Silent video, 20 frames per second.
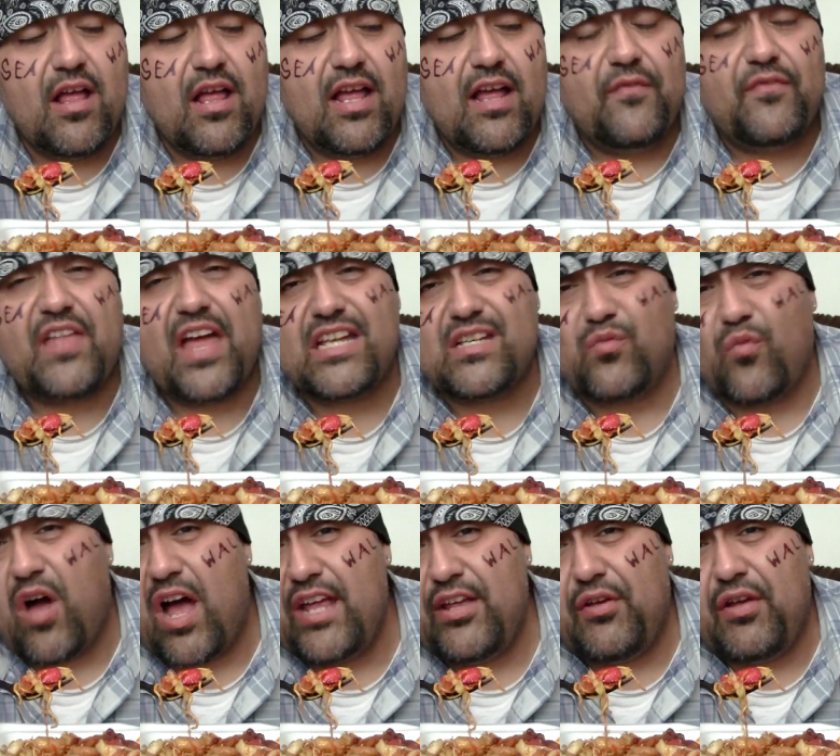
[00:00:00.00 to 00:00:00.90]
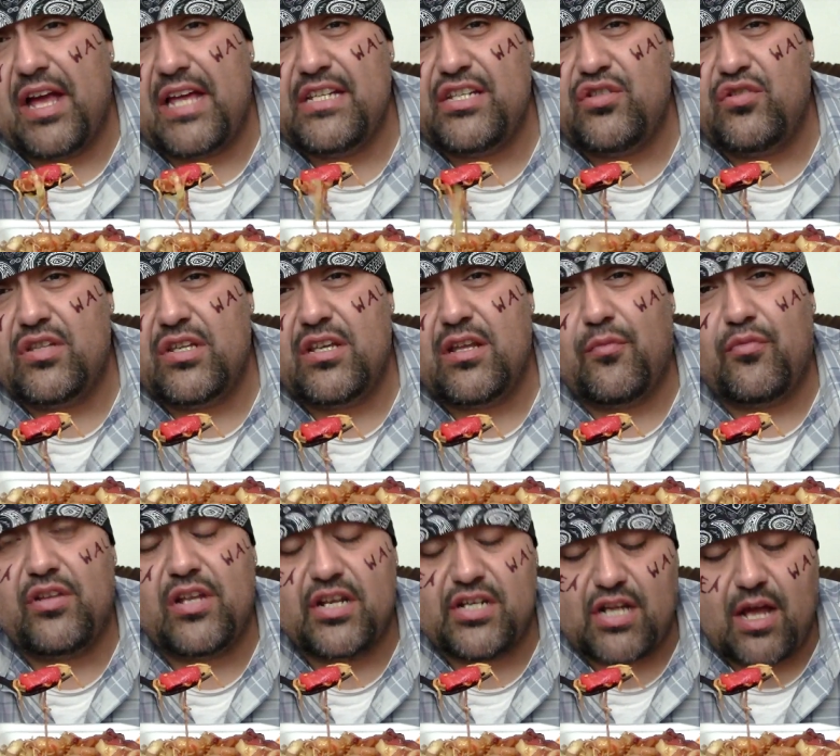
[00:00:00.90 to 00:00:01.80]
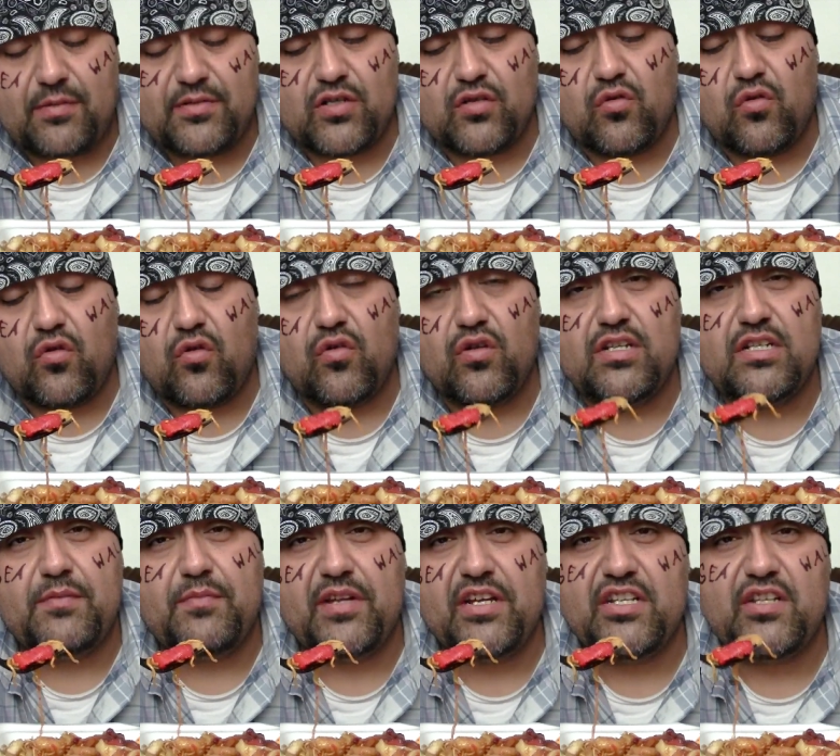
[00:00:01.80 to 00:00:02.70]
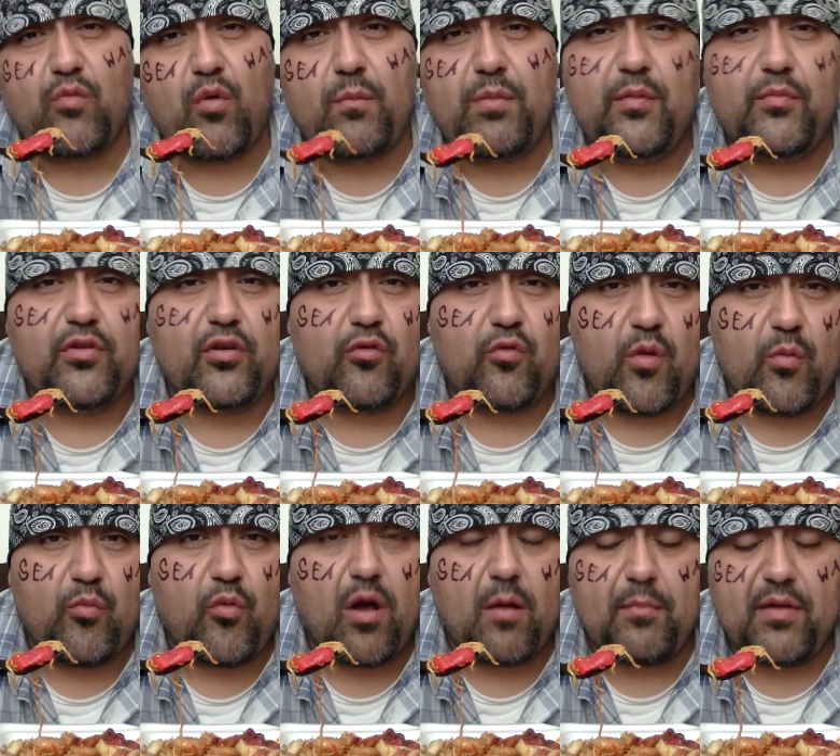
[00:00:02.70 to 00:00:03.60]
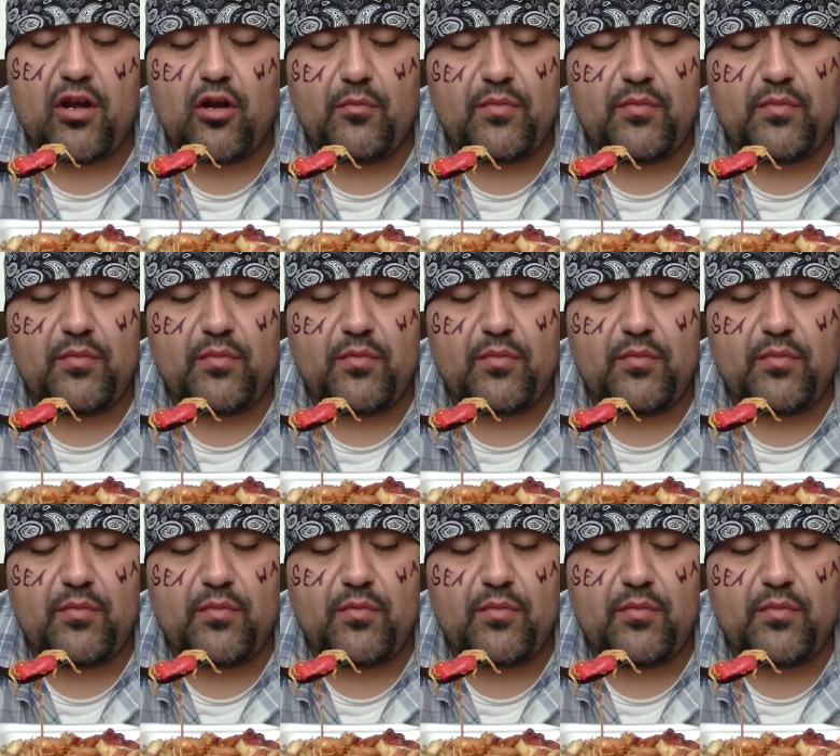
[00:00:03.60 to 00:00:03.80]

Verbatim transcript: If that's why you guys do the double dash obstacle course, is because you want people to crip walk better.